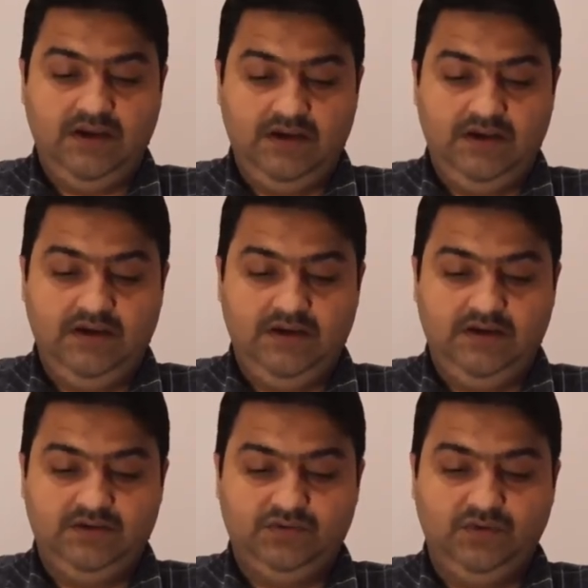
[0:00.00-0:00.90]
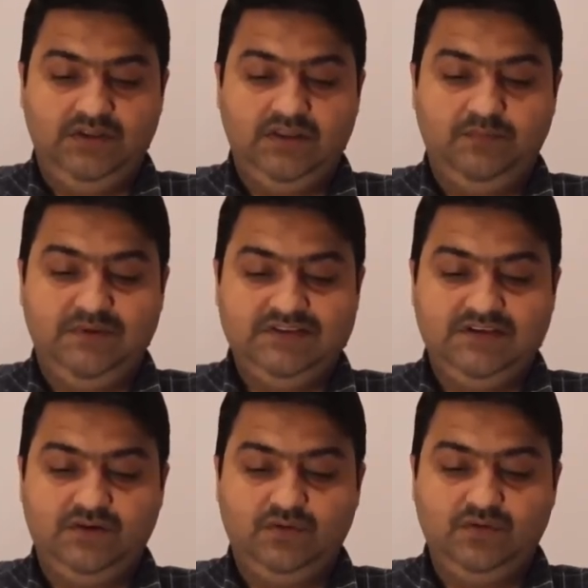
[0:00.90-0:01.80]
And so in the
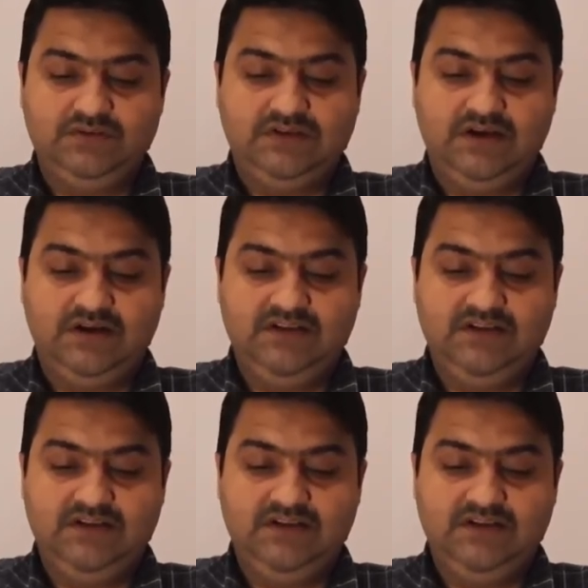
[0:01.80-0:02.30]
basic course I